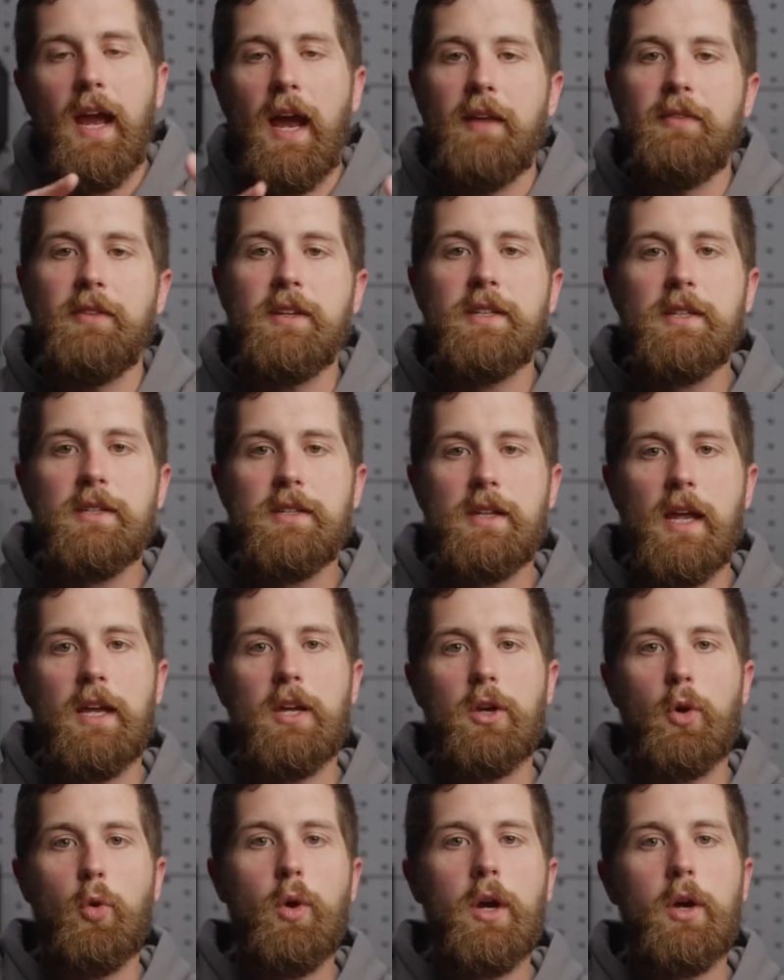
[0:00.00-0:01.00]
And this is a
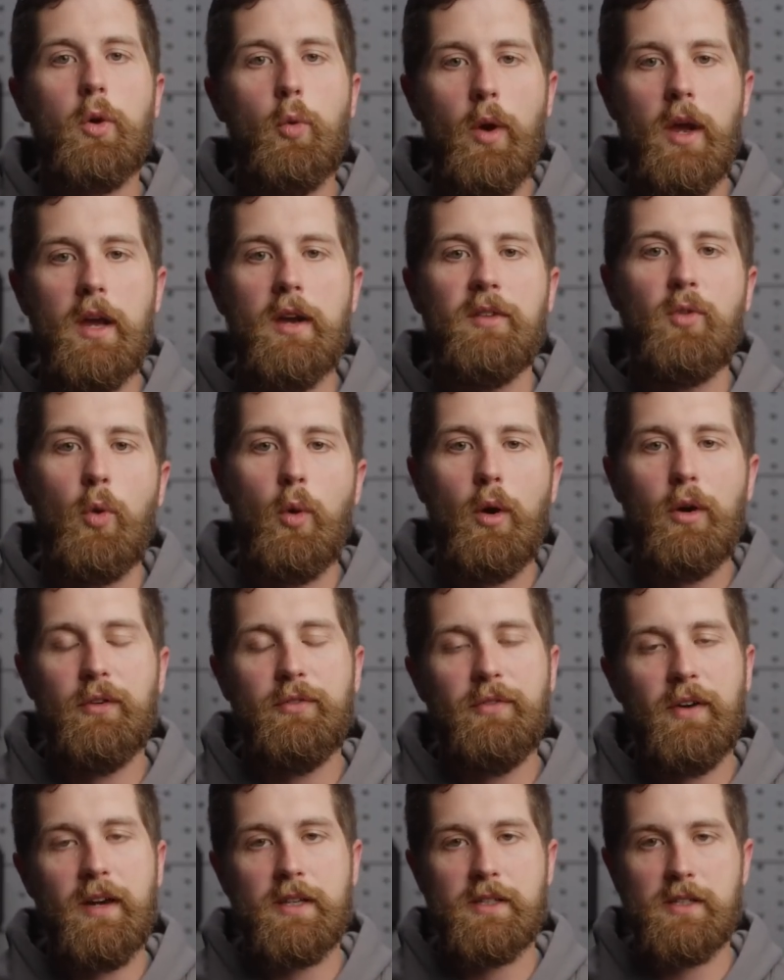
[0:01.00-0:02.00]
quick way of
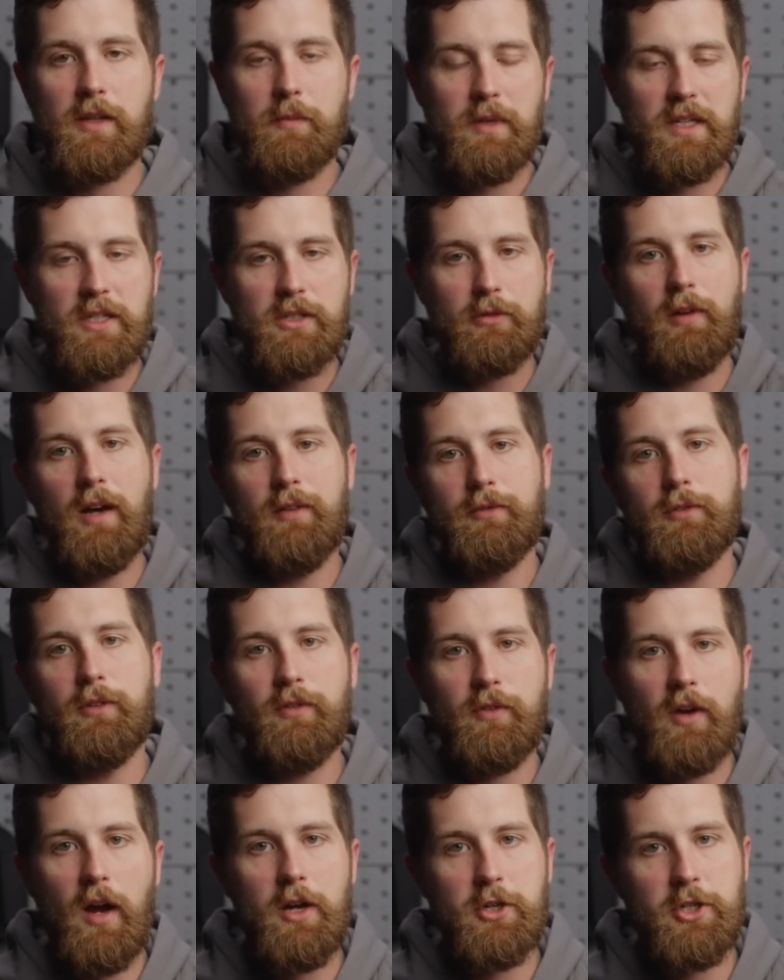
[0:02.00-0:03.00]
qualifying somebody's level
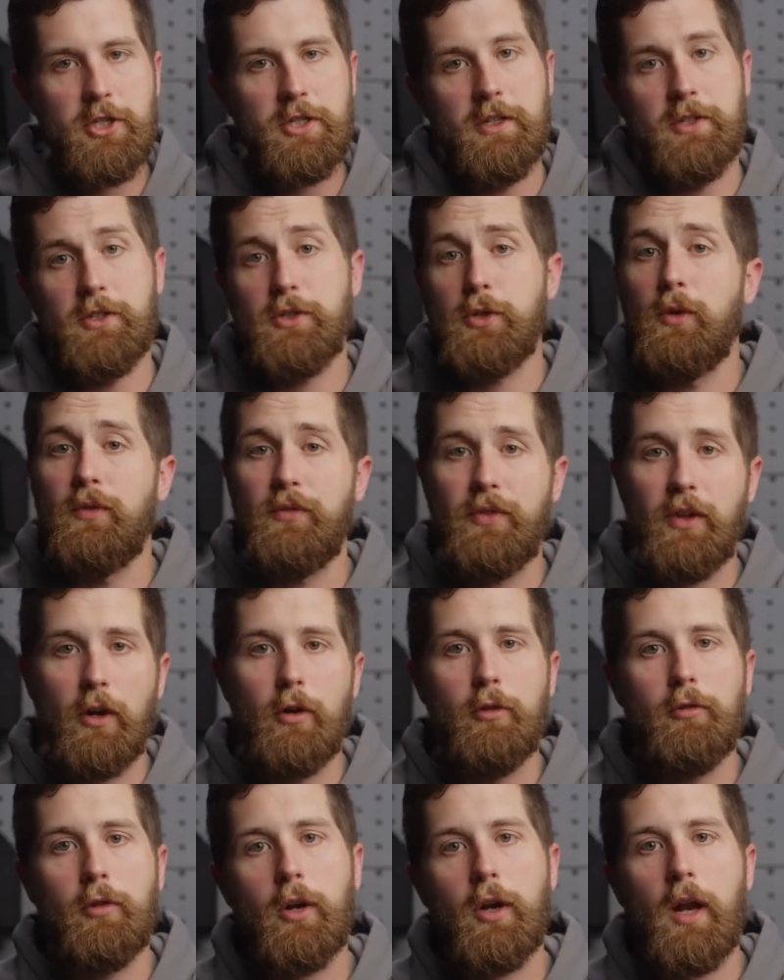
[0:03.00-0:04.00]
of consciousness. So if they're
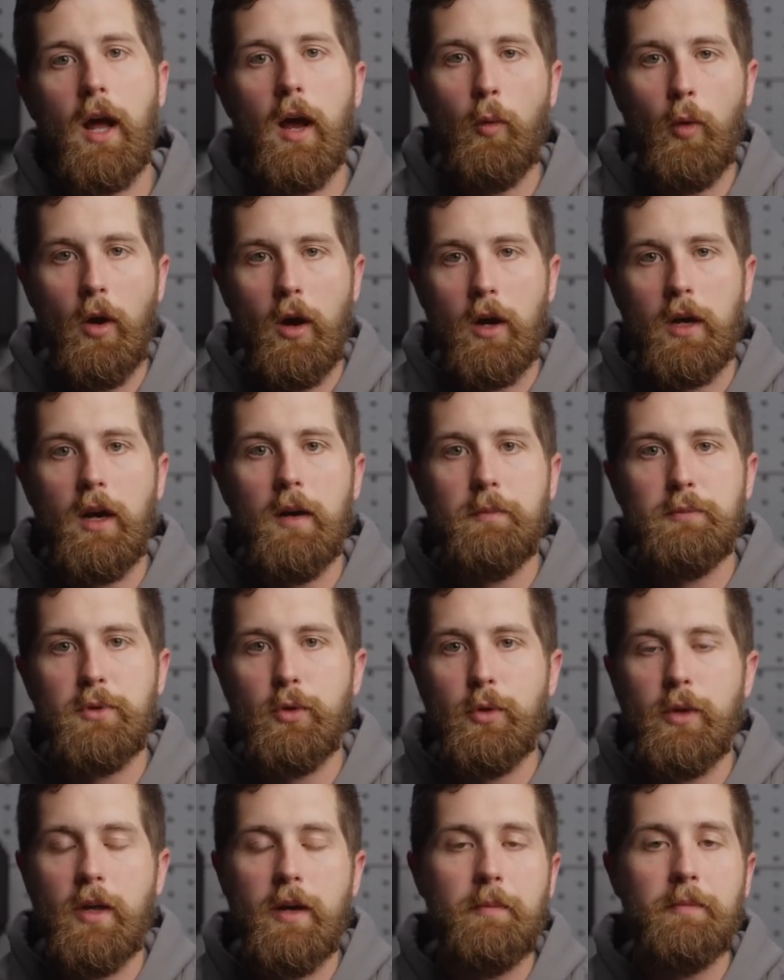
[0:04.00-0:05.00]
alert, I walk up
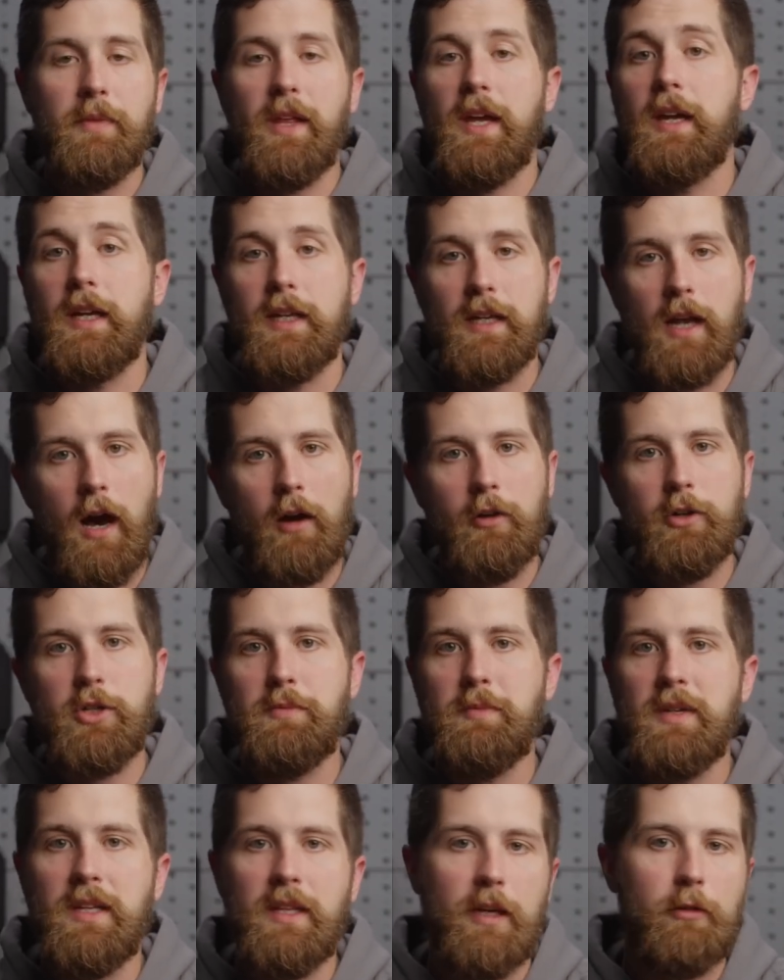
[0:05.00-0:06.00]
to them, they acknowledge
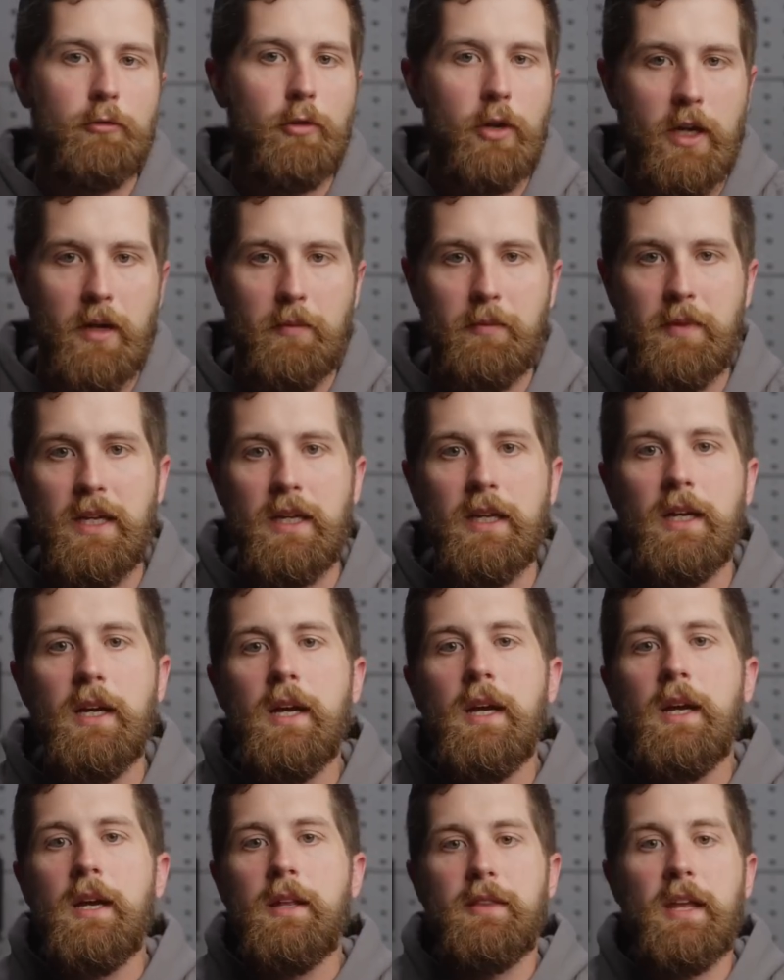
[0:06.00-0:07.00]
me, they look at me,
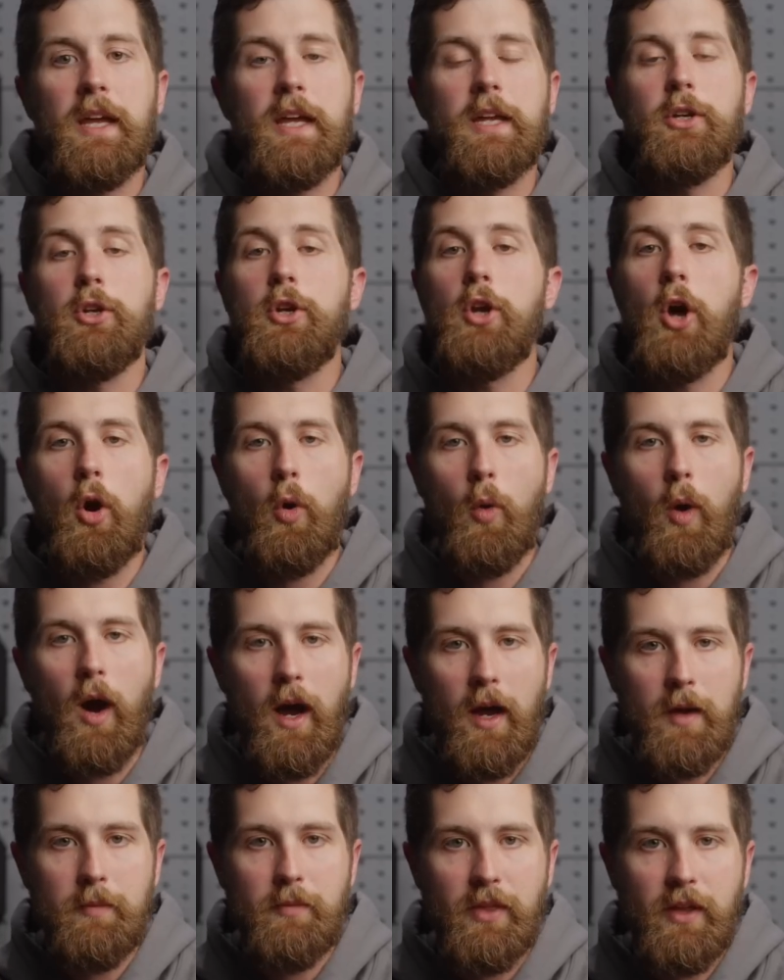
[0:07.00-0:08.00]
they know
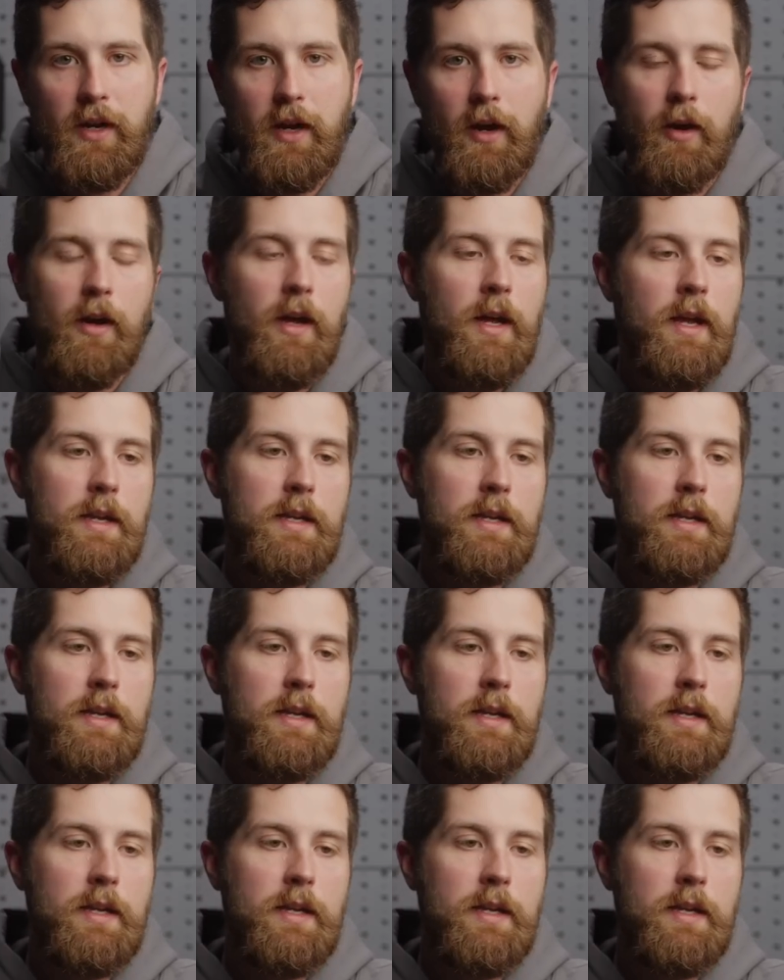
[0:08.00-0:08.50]
I'm there.